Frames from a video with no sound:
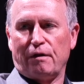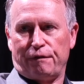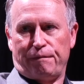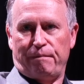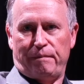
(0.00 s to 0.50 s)

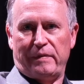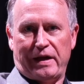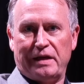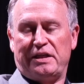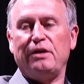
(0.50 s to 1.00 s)
f
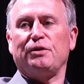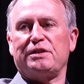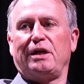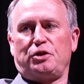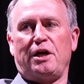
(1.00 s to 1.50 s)
until
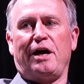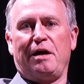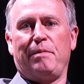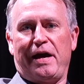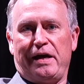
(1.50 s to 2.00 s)
such
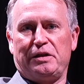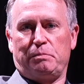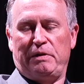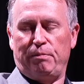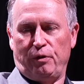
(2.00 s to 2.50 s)
time as
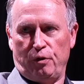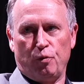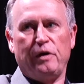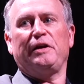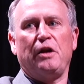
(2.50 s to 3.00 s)
people who
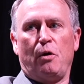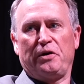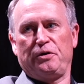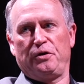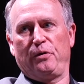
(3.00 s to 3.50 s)
really know
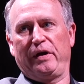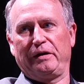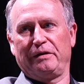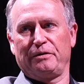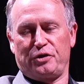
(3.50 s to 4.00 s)
what they're doing
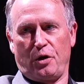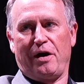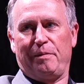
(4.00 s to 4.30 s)
show